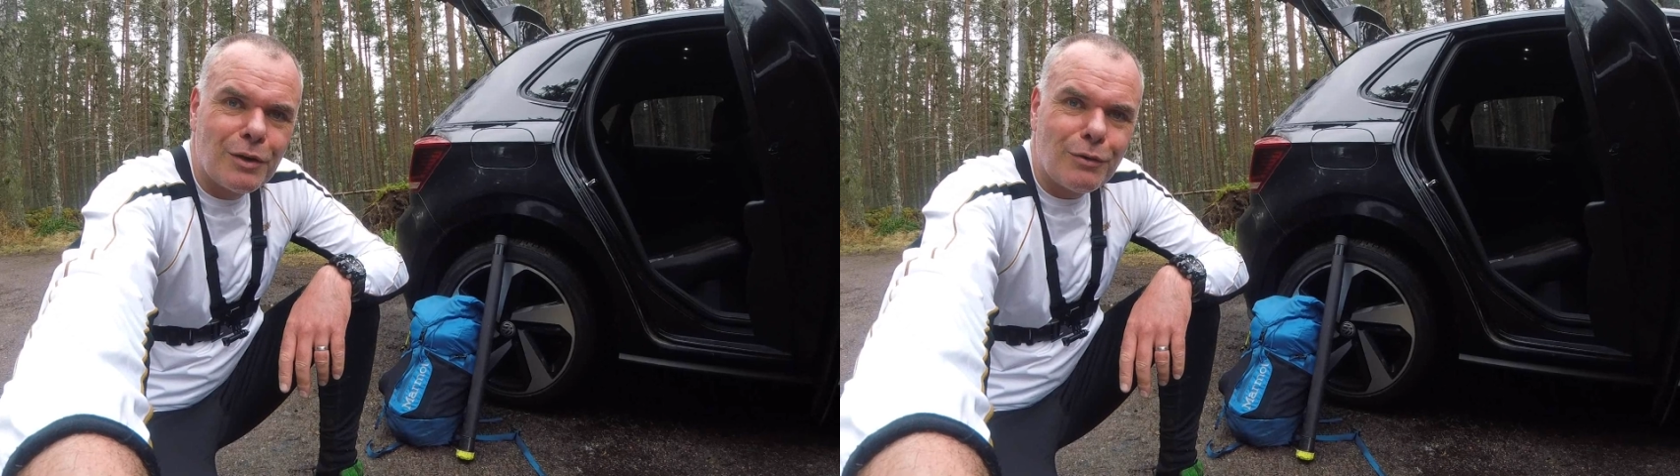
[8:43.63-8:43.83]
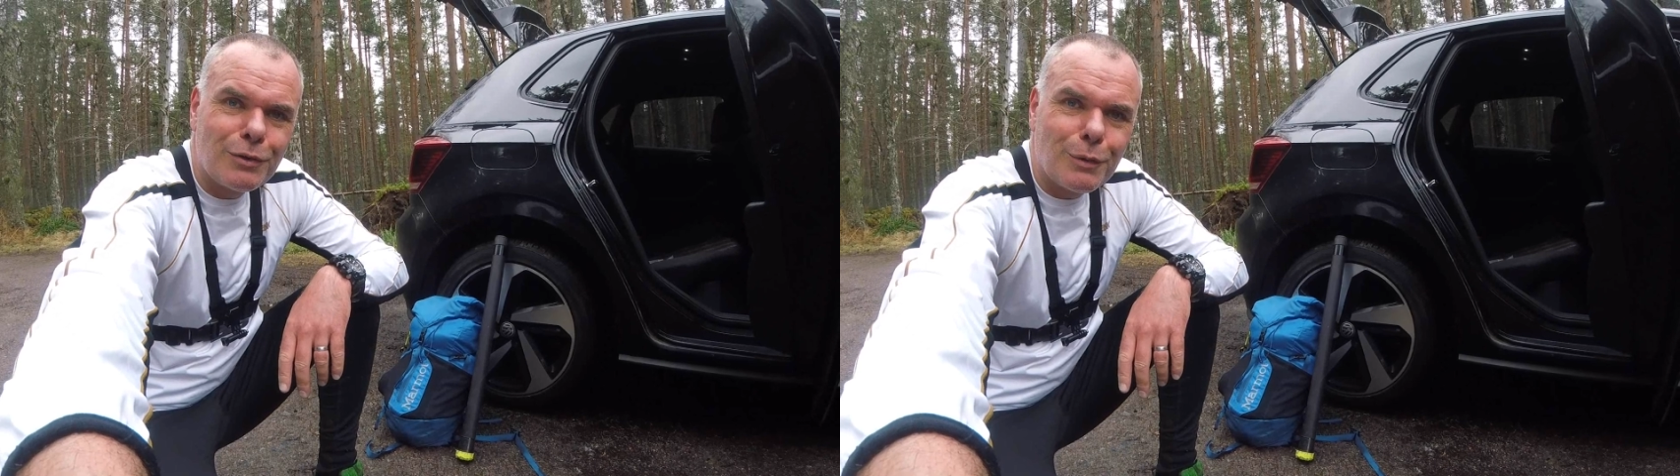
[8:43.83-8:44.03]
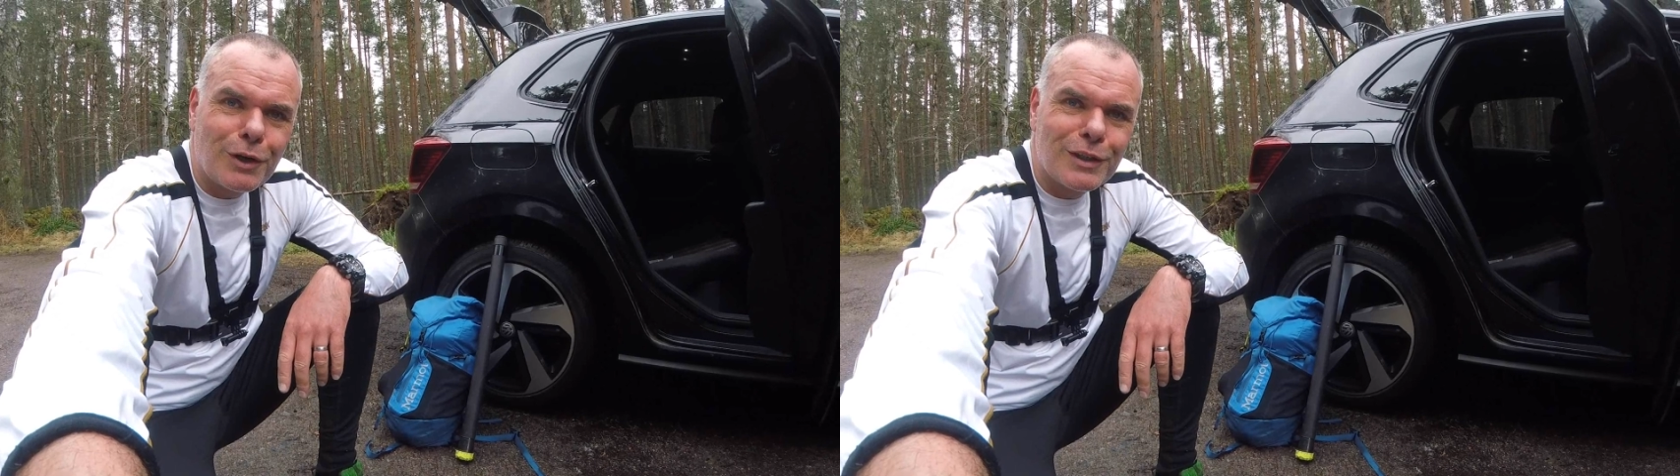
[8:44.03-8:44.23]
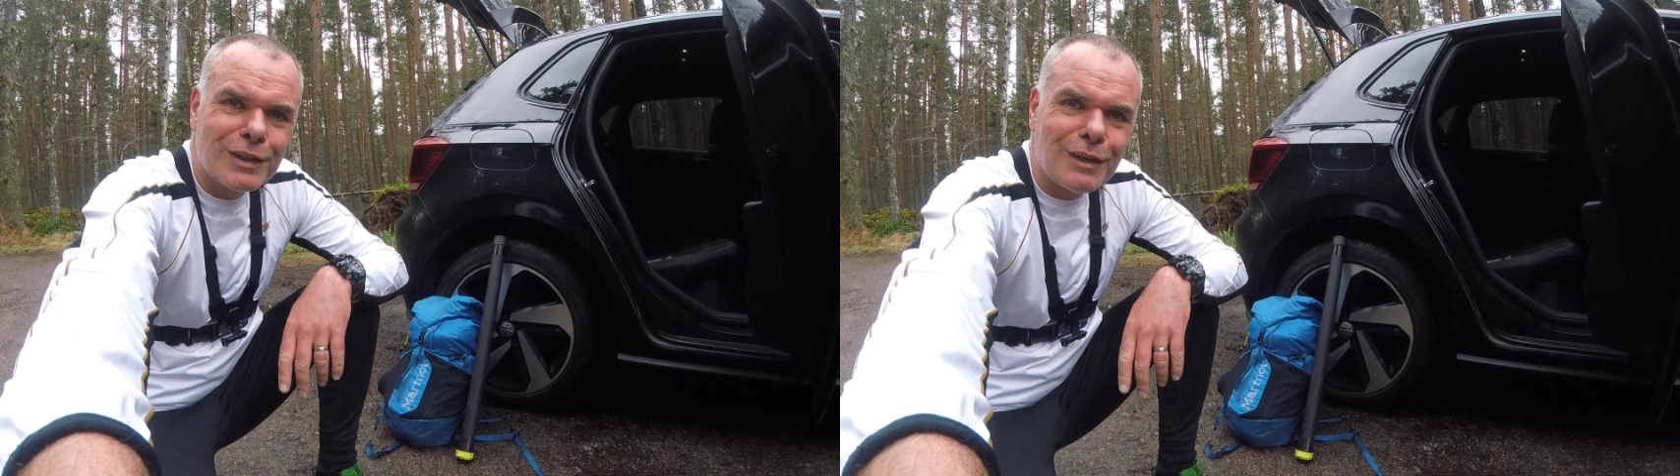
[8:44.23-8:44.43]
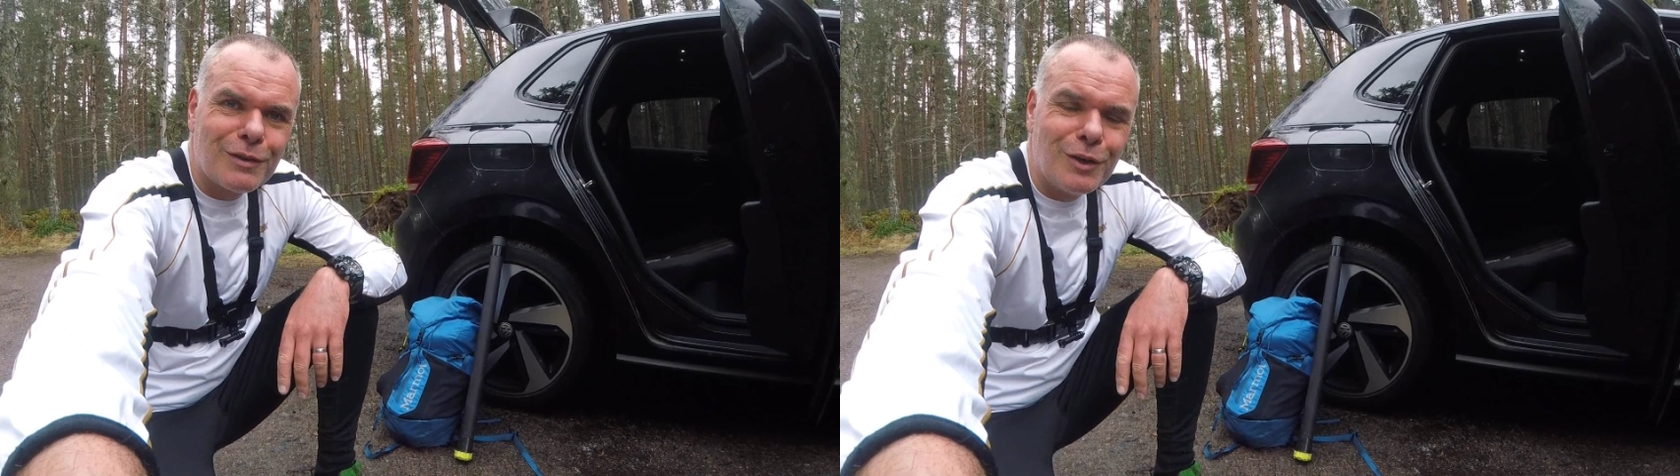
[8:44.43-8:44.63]
off to work
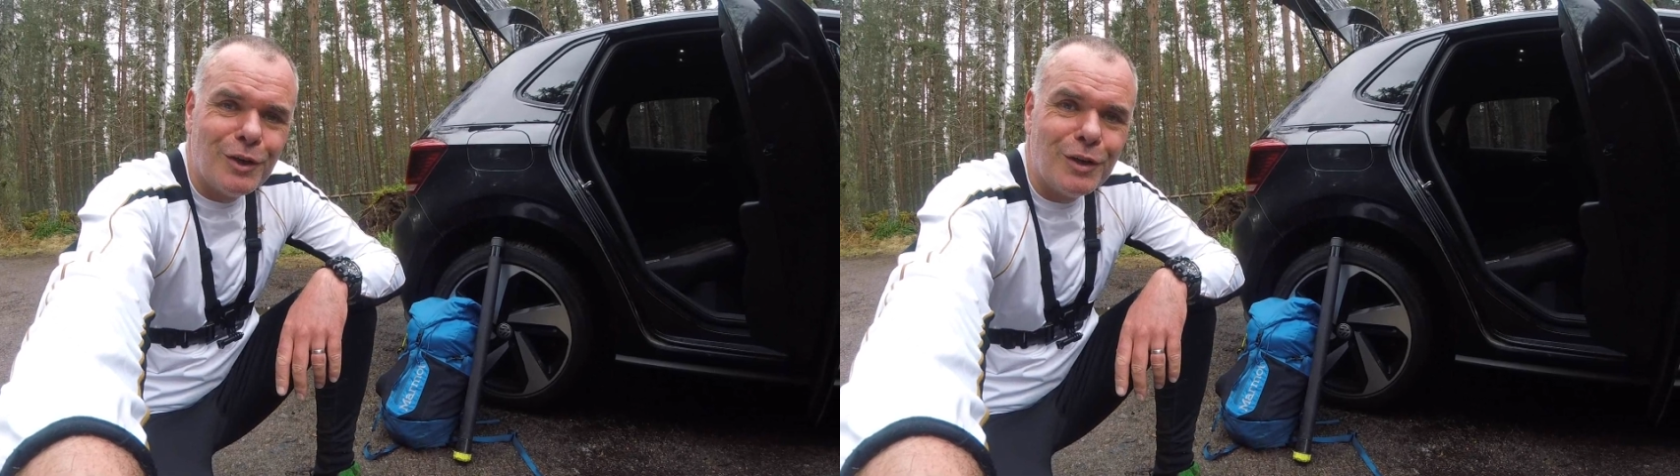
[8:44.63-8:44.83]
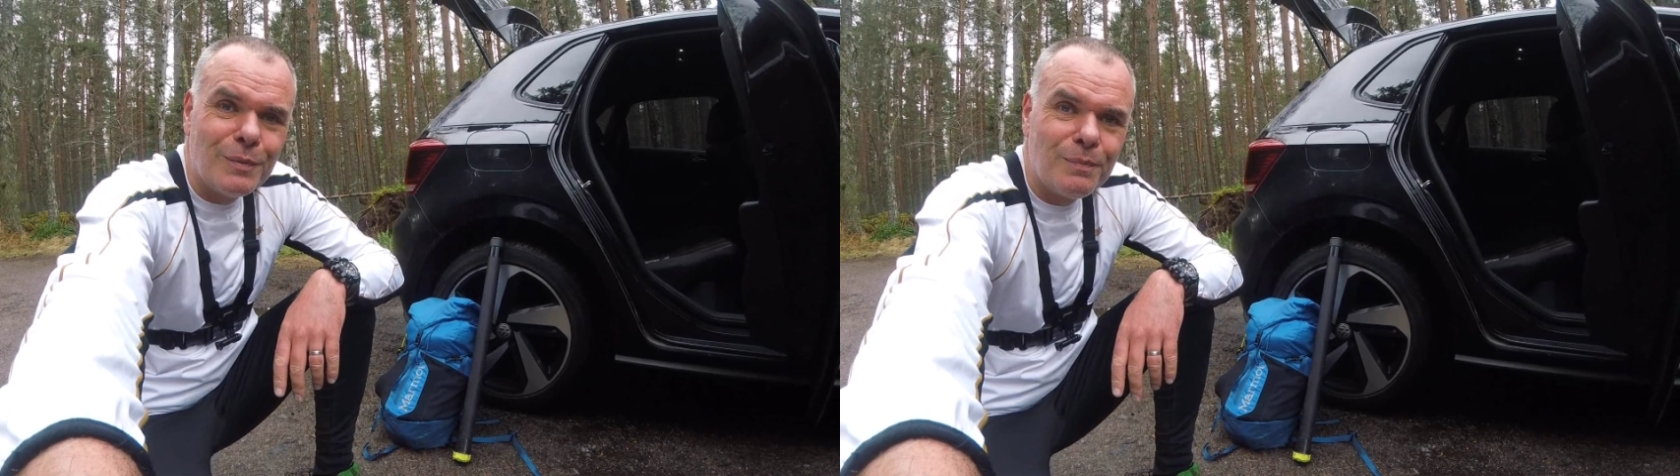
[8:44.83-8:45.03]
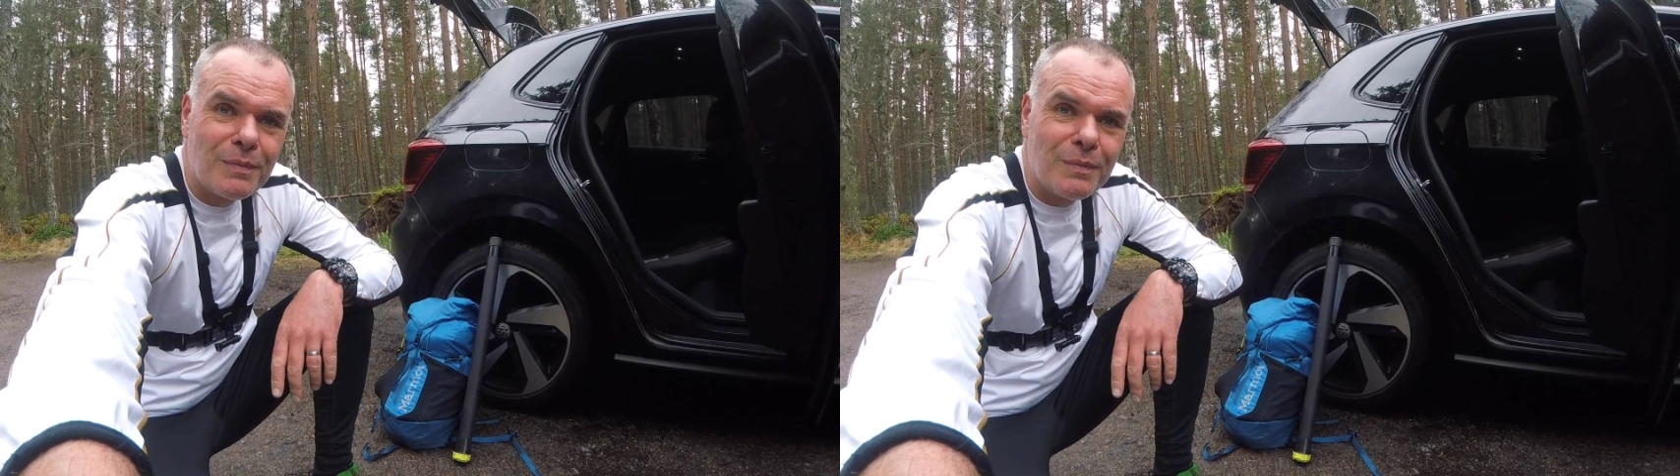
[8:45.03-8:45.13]
this afternoon.